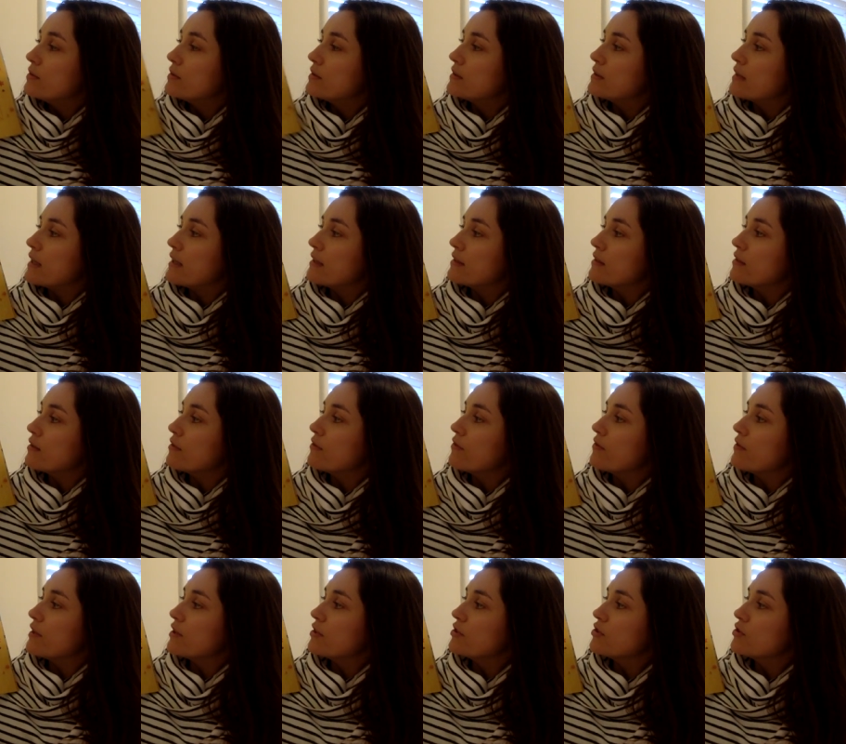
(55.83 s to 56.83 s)
says the
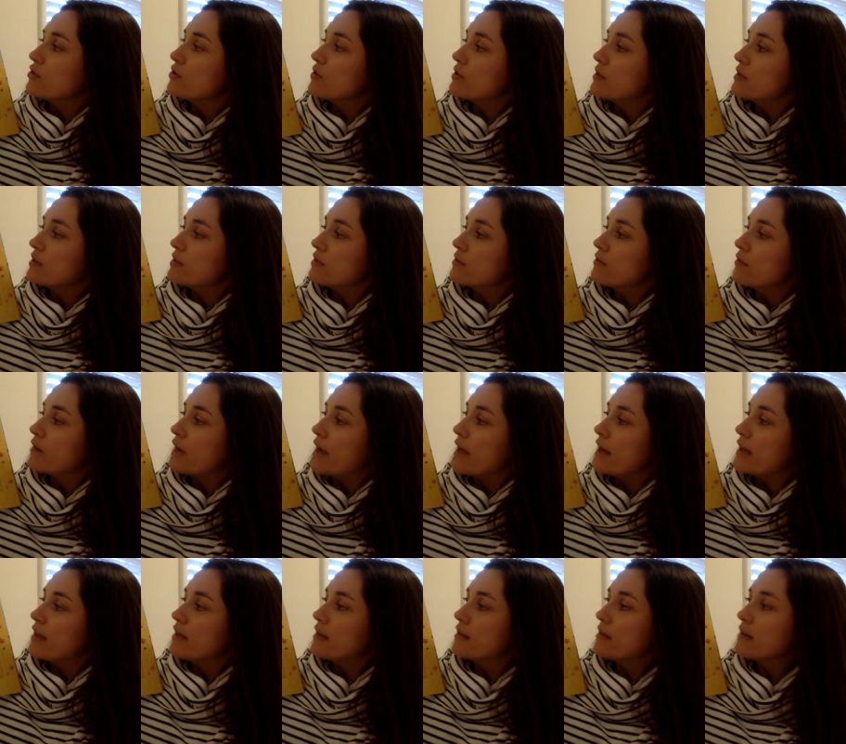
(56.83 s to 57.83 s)
fish to his
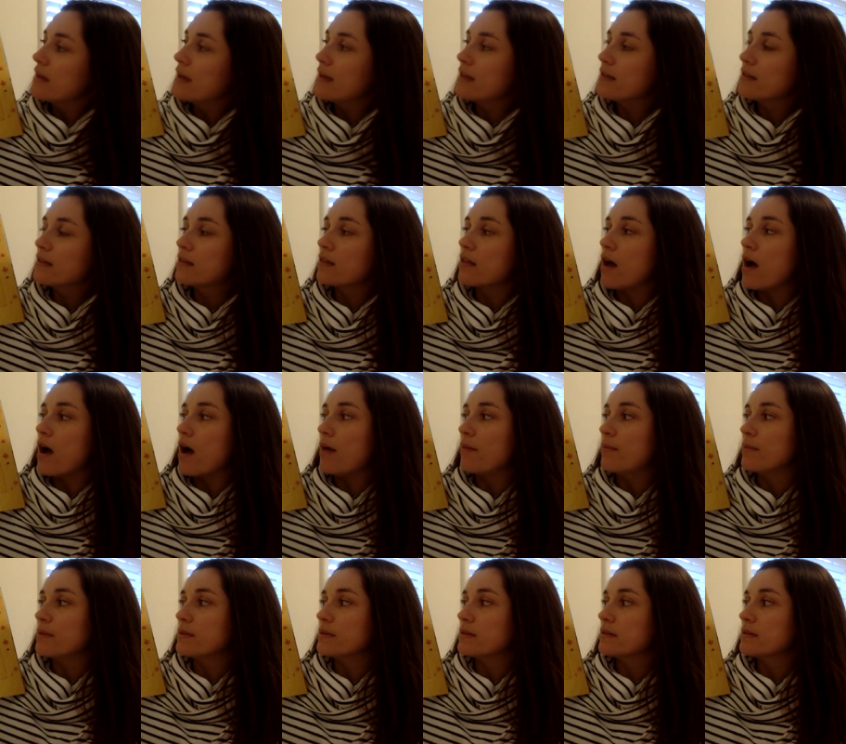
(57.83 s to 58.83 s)
friend. Nice thought,
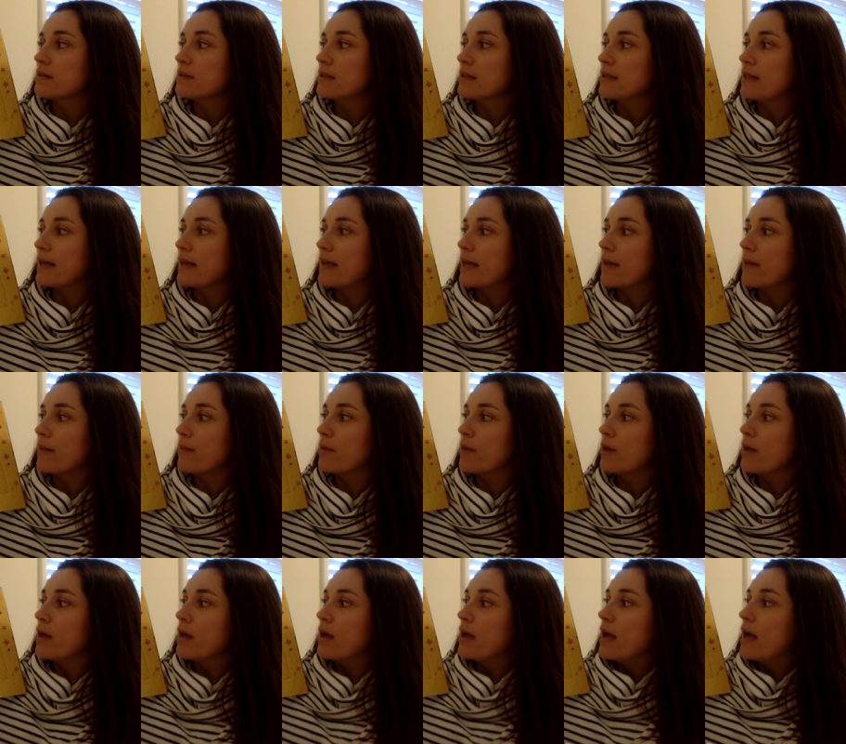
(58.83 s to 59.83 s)
Miss Clam.
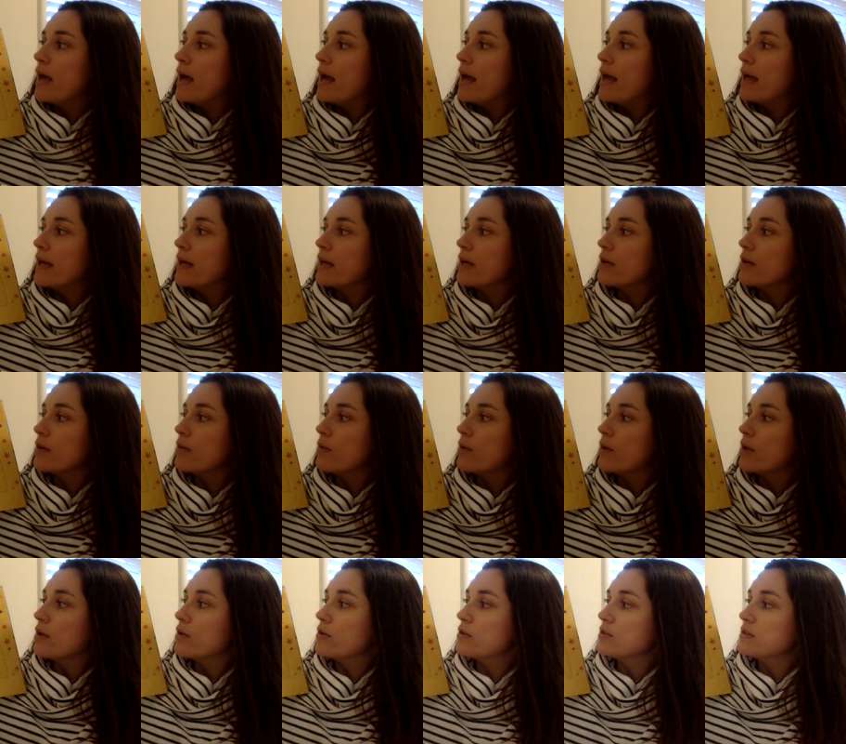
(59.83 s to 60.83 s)
I hear
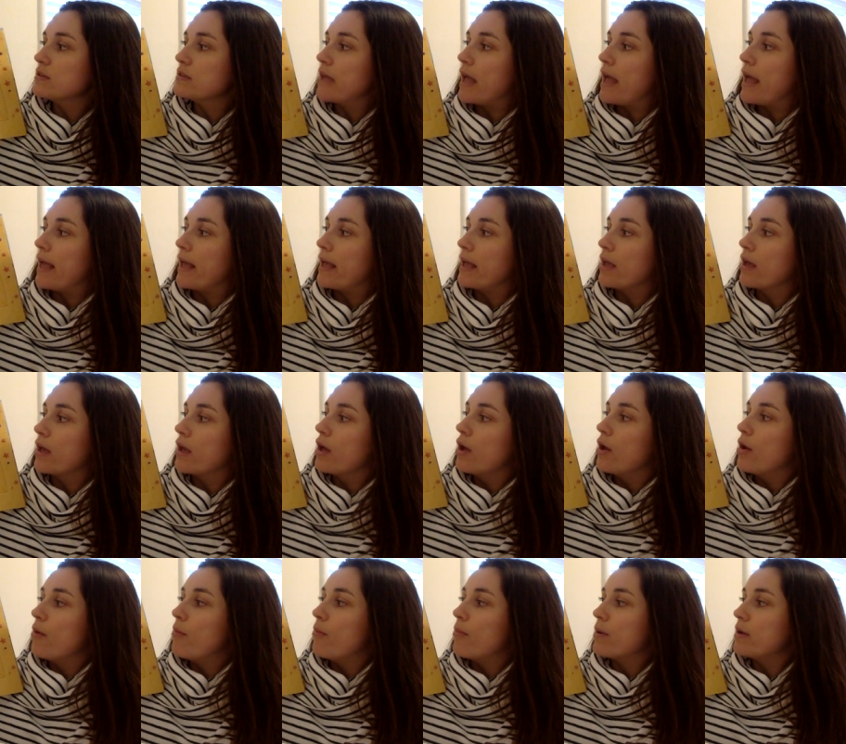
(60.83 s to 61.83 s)
what you're saying,
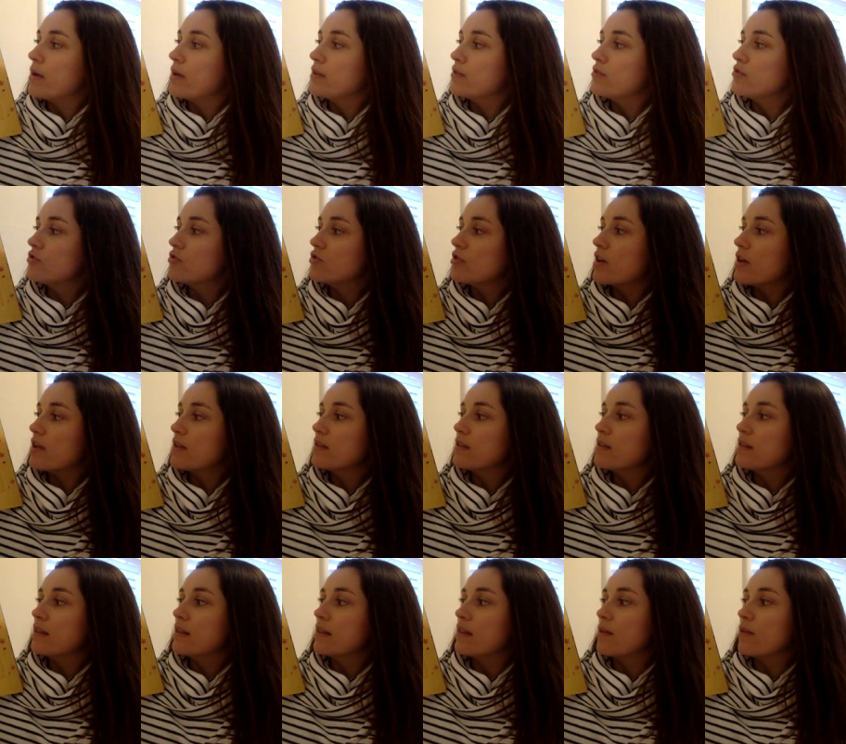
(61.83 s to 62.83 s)
but it's
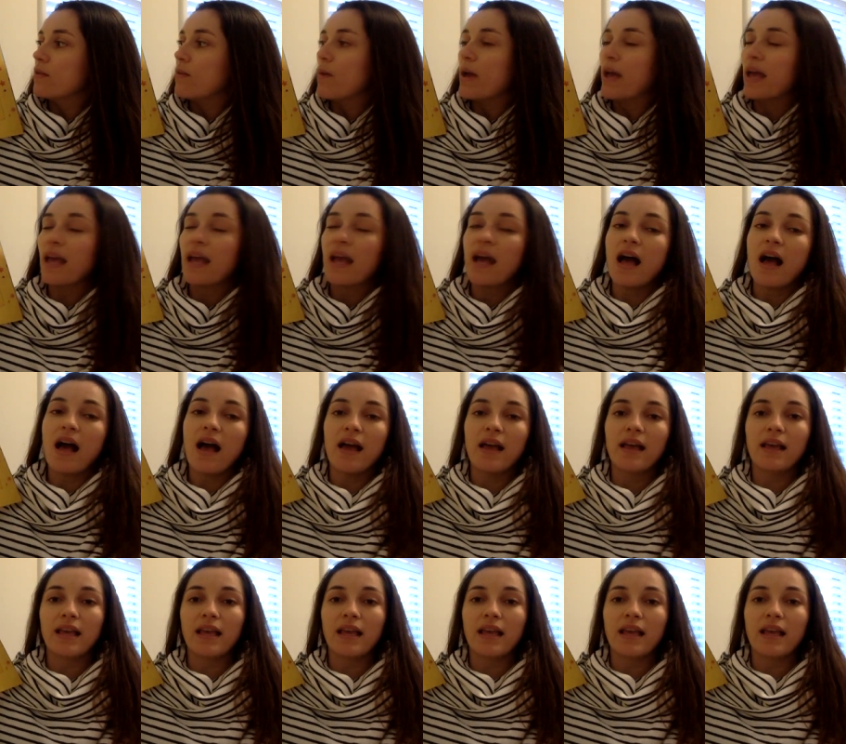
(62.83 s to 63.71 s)
just the way I